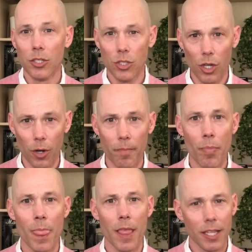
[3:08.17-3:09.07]
So
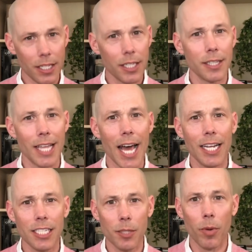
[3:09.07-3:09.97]
that
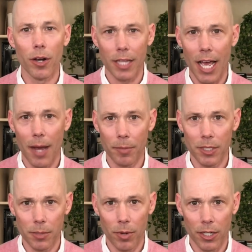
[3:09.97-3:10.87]
is the part that
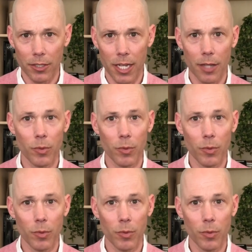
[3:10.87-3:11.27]
happens upon your death.